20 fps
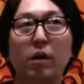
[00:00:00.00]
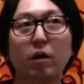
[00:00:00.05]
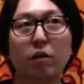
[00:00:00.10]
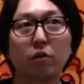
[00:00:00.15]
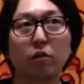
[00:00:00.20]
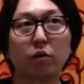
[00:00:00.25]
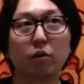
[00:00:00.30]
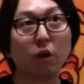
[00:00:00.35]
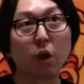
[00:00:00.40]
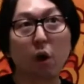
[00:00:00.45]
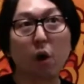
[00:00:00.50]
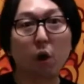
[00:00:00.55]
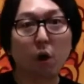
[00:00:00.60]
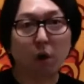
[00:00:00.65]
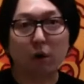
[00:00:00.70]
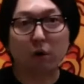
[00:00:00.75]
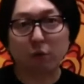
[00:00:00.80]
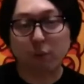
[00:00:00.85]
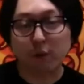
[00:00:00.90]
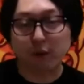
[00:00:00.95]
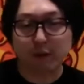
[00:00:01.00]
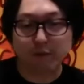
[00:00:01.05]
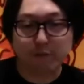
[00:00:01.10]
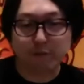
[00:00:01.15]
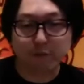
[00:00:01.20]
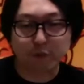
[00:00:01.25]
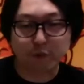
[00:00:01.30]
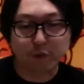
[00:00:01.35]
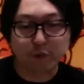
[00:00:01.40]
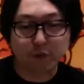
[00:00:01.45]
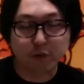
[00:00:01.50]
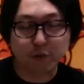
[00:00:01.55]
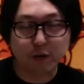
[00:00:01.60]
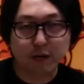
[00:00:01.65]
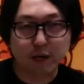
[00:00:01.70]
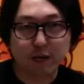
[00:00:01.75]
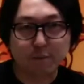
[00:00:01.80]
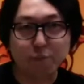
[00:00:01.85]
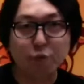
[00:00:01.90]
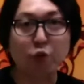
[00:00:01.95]
So there are quite a few
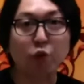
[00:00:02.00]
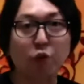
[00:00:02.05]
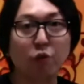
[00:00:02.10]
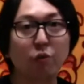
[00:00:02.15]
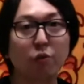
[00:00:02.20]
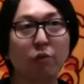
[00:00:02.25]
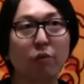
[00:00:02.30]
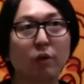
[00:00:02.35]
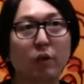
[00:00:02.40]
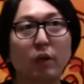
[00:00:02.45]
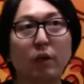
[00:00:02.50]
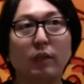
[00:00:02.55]
new